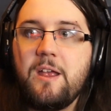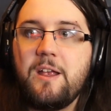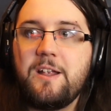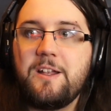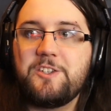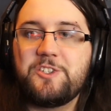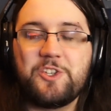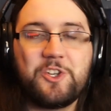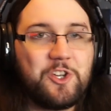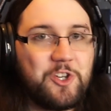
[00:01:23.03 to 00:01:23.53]

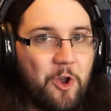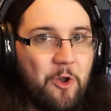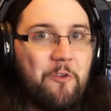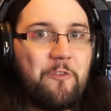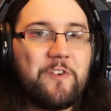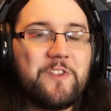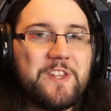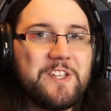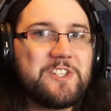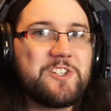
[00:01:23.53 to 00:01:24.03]
to go for
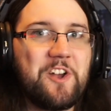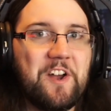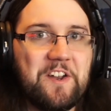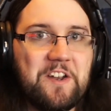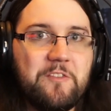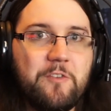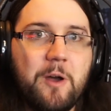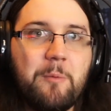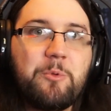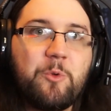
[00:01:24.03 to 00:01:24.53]
this kind of
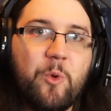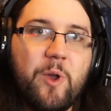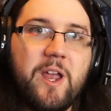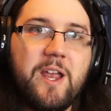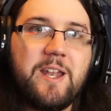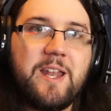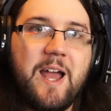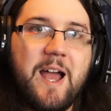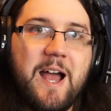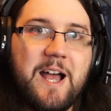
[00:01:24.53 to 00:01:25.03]
upgrade
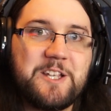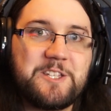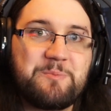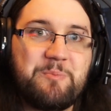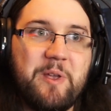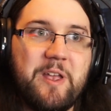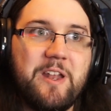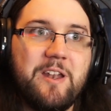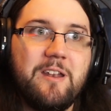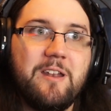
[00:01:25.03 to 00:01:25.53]
has
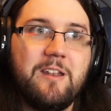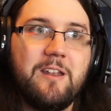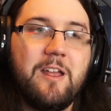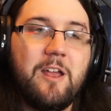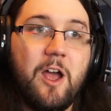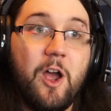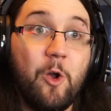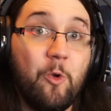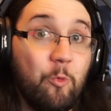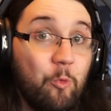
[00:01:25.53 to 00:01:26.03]
been
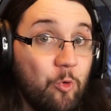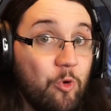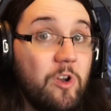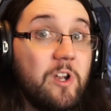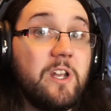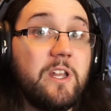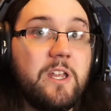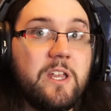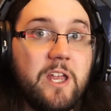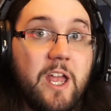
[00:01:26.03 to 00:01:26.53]
a
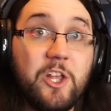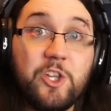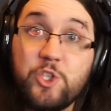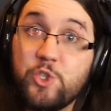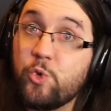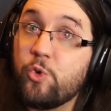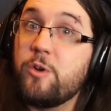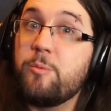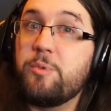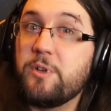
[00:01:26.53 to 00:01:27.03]
really
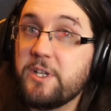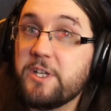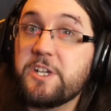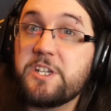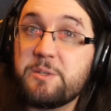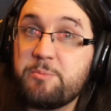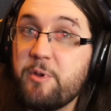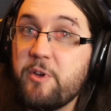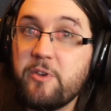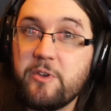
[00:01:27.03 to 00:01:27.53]
enjoyable
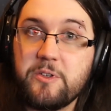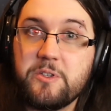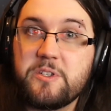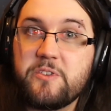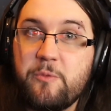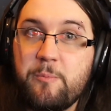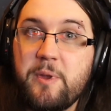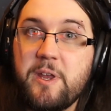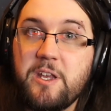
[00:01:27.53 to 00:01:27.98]
experience for me.